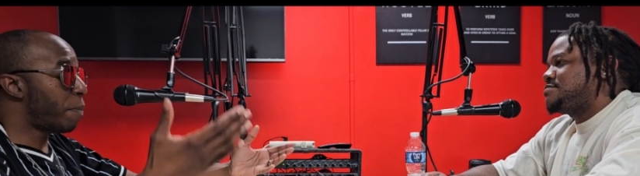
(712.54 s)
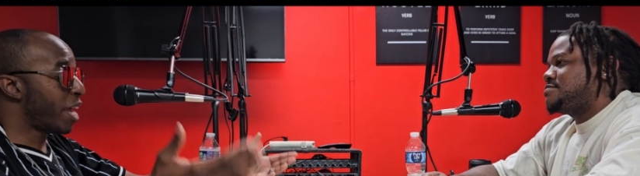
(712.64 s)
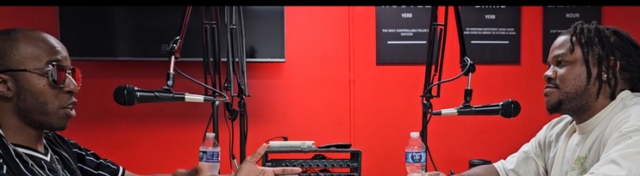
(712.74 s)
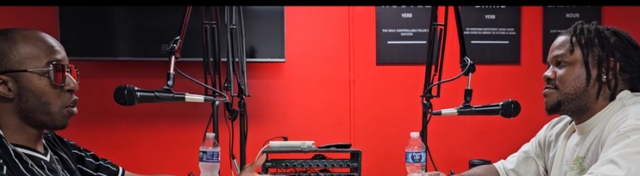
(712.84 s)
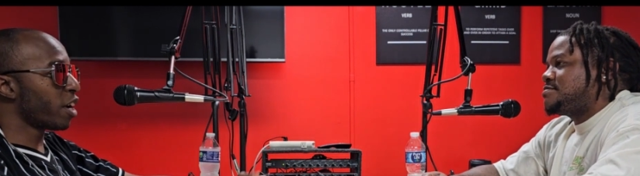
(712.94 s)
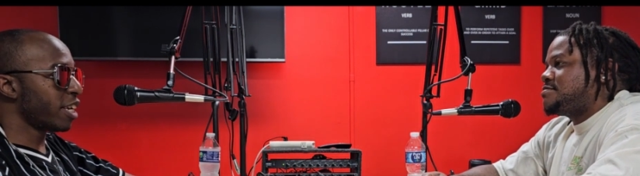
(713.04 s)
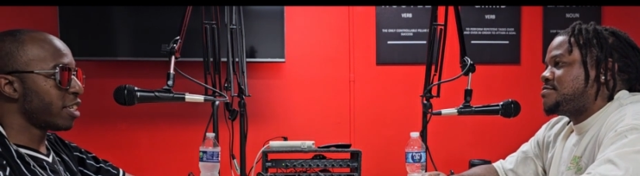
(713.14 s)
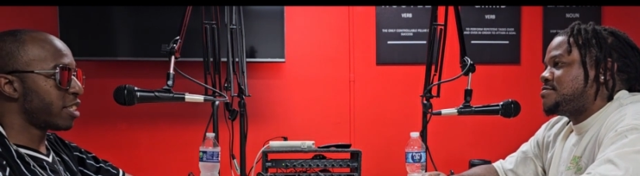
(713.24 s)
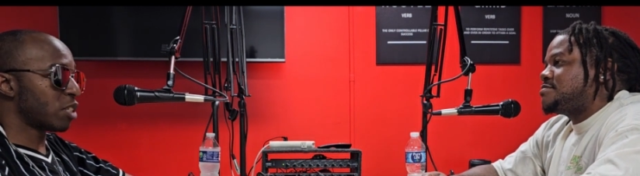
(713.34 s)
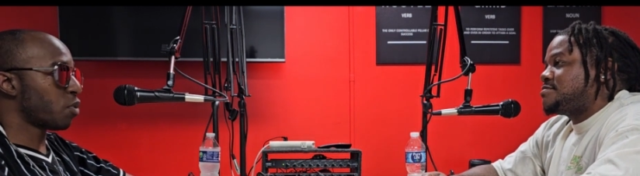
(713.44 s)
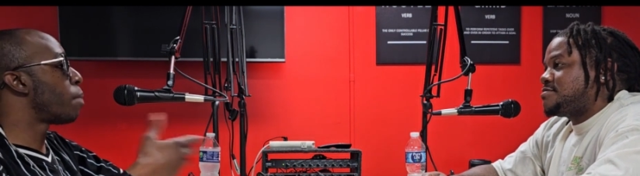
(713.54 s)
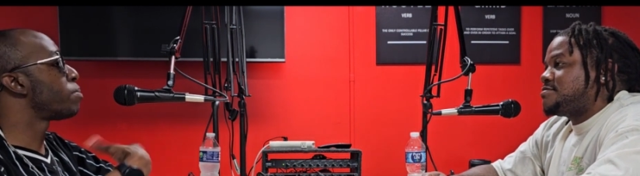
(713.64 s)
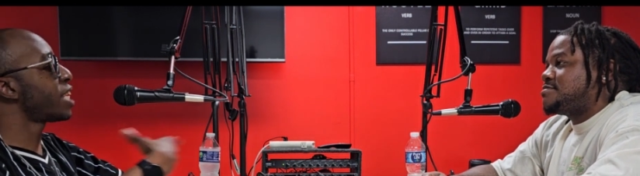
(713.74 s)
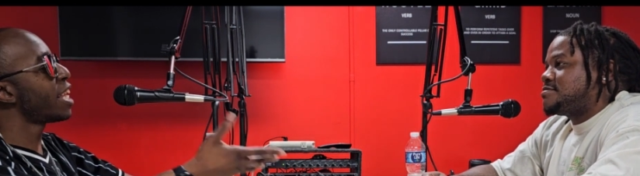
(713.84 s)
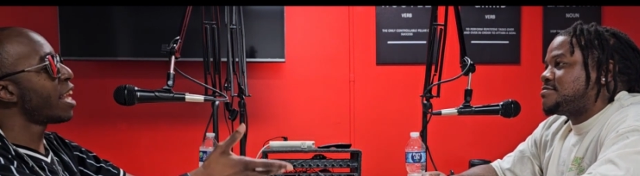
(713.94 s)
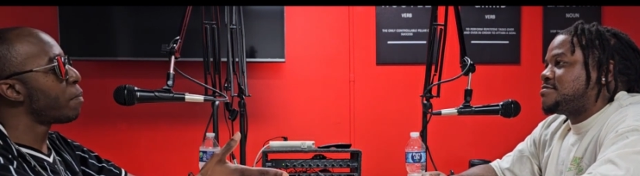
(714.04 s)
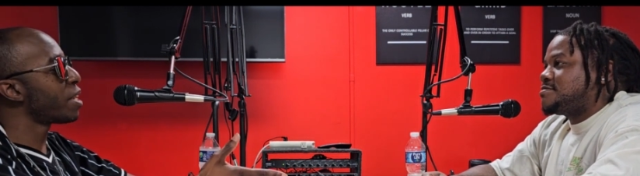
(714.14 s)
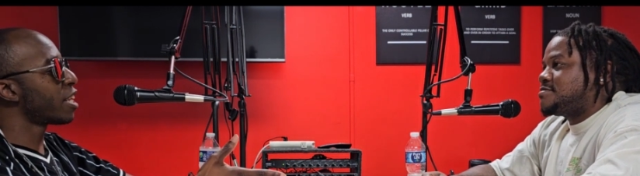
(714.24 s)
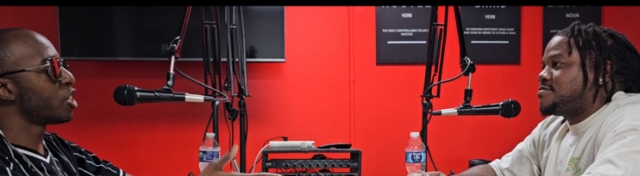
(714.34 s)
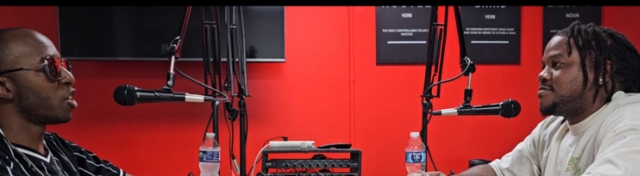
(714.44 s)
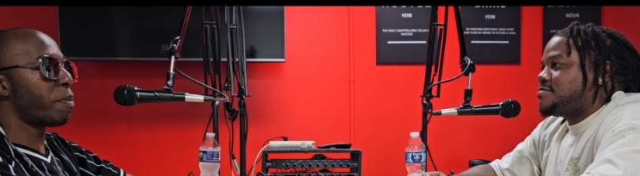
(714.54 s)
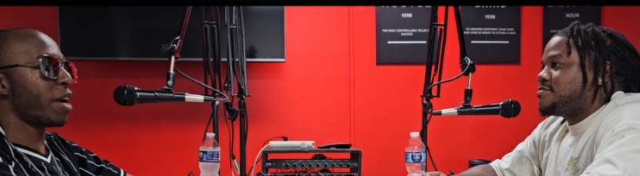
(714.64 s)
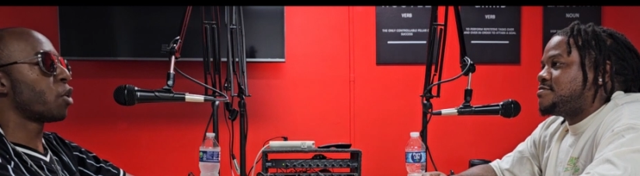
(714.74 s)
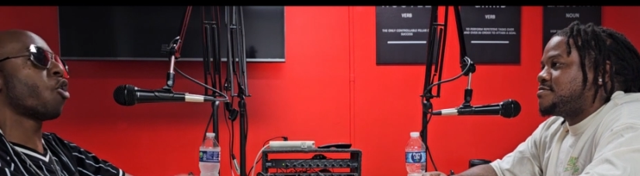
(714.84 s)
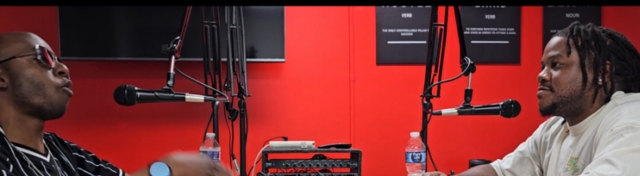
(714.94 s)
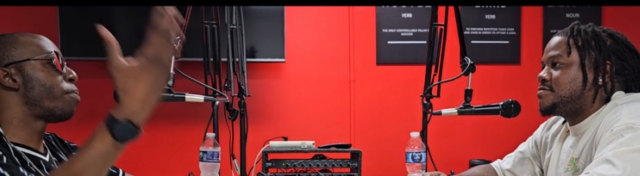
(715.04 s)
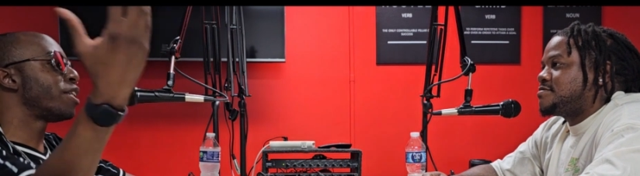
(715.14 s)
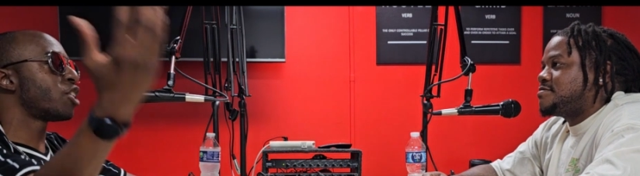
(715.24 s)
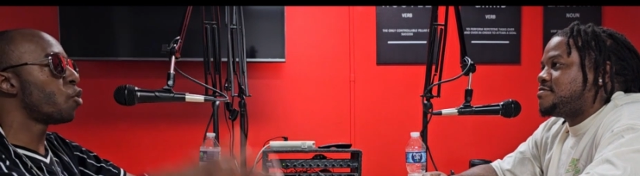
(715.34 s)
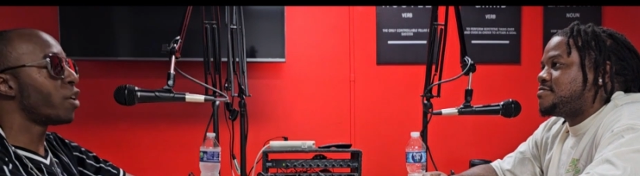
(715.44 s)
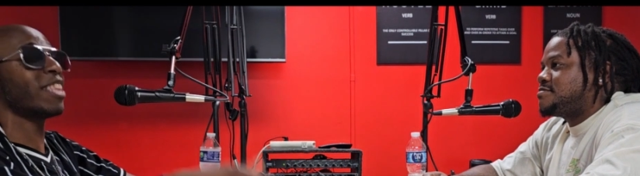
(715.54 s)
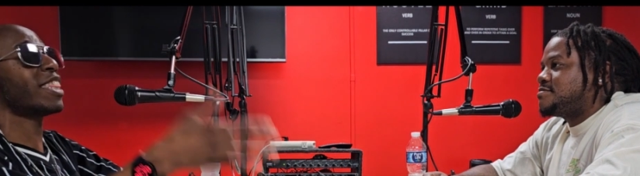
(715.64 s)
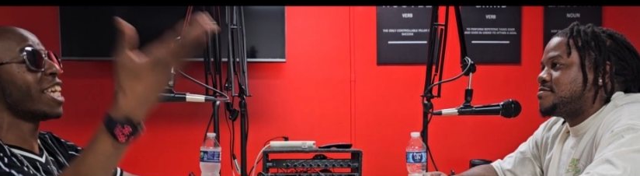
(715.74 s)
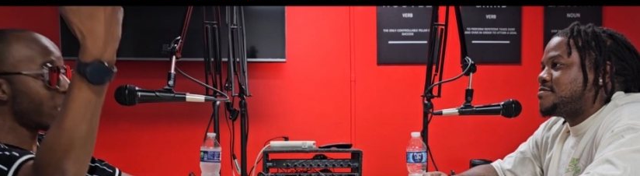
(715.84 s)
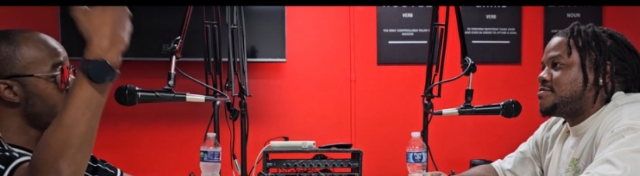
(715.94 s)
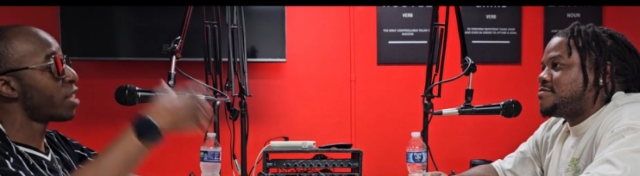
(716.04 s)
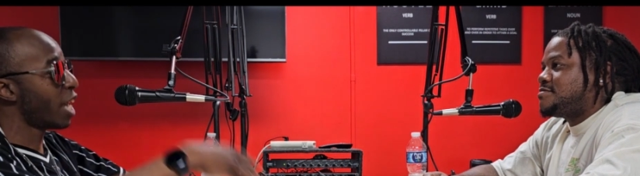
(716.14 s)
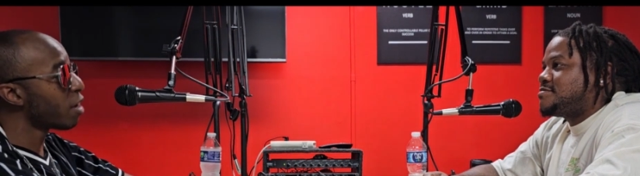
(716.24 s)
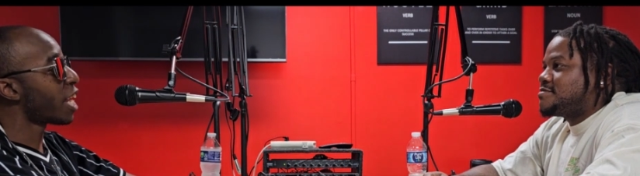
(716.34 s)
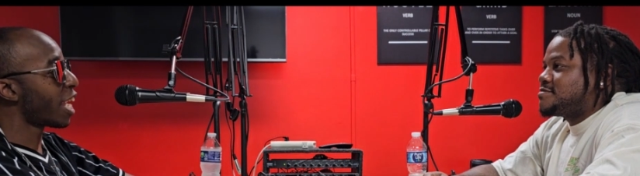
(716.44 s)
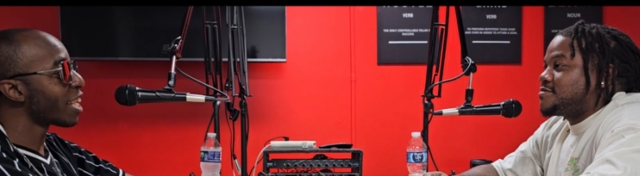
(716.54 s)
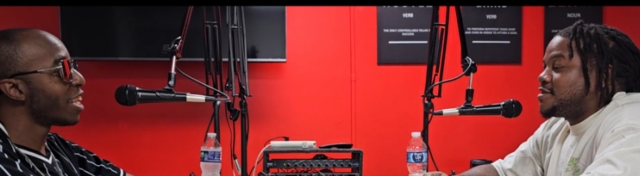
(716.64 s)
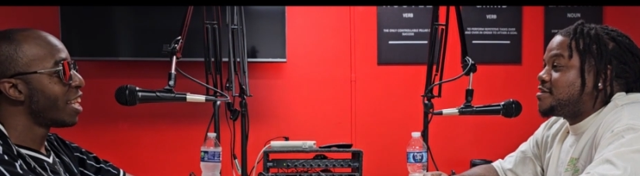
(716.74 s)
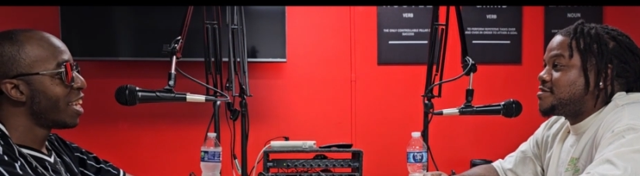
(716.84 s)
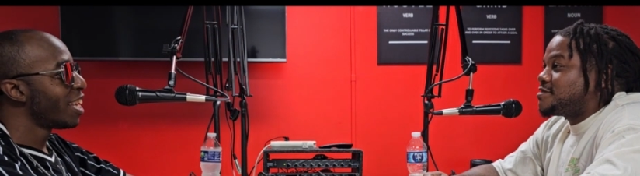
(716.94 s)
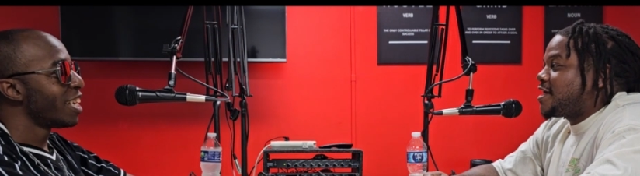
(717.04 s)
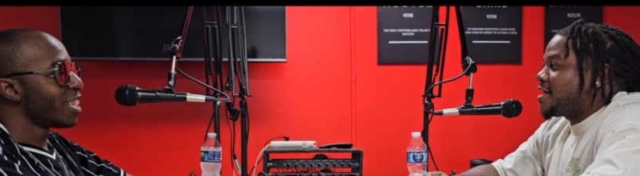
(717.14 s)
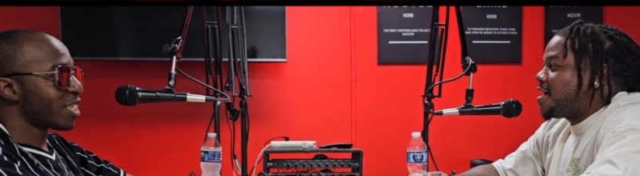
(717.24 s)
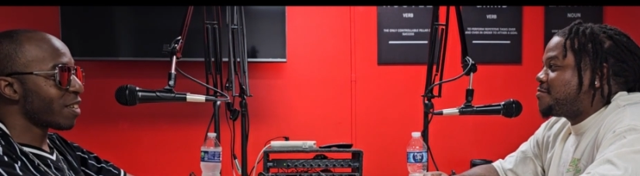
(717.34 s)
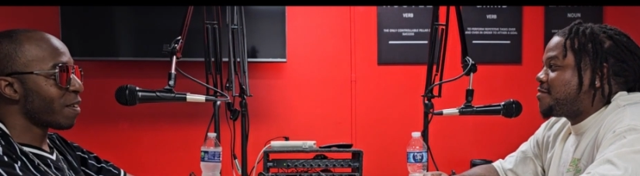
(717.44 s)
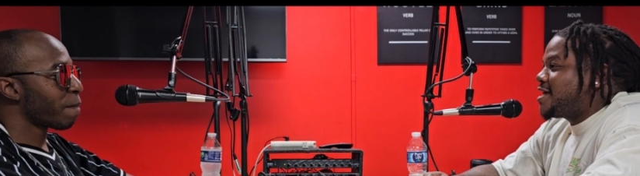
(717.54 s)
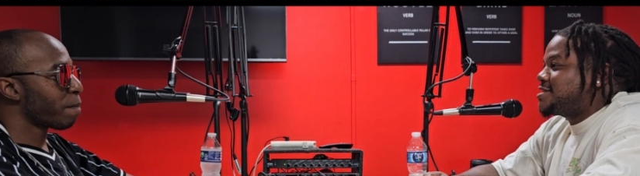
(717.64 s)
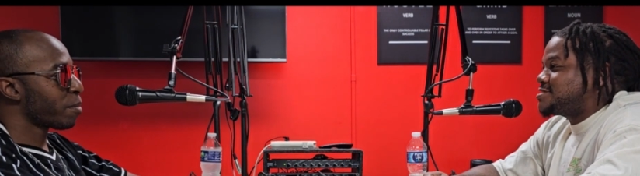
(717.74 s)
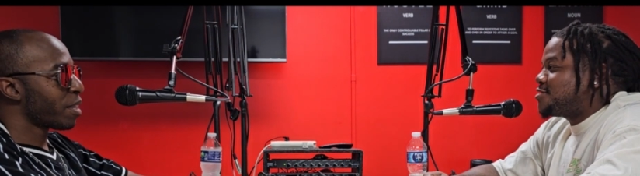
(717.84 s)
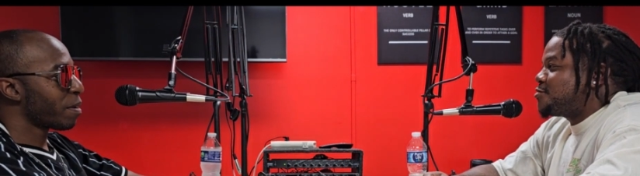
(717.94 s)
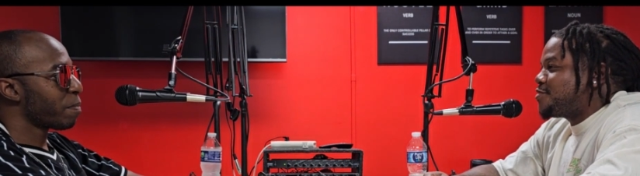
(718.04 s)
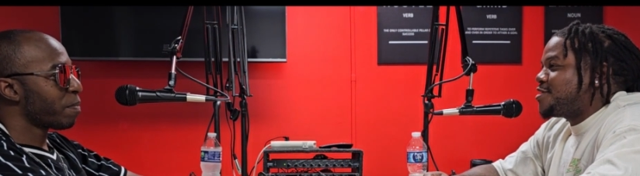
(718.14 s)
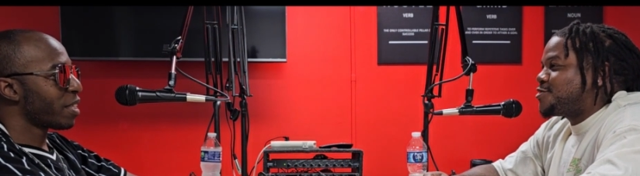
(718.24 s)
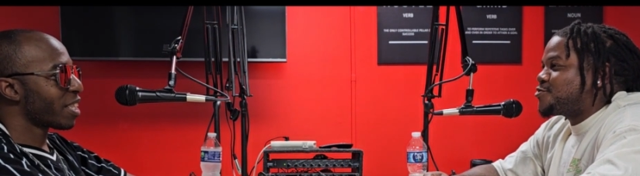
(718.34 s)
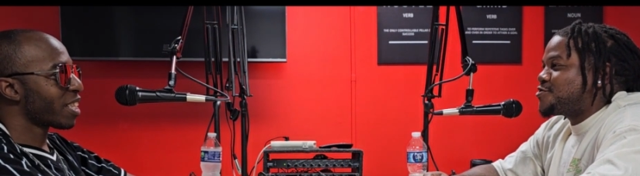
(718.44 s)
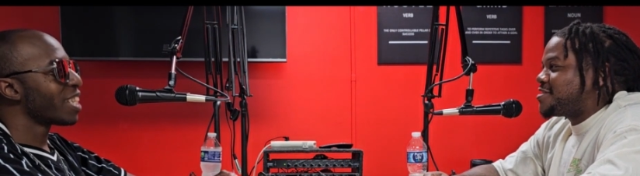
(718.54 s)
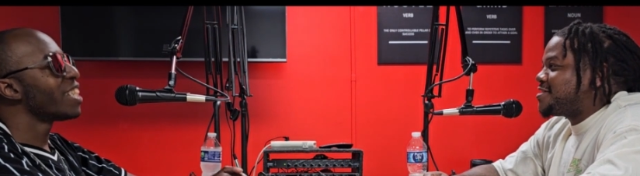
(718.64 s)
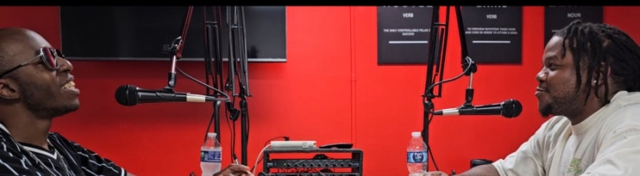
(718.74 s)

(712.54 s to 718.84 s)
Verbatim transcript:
Speaker 1: Pandora is. That's why I'm saying that, because you know Pandora will put you who they think you sound like.
Speaker 2: Yeah, like so, I'm actually on Pandora and they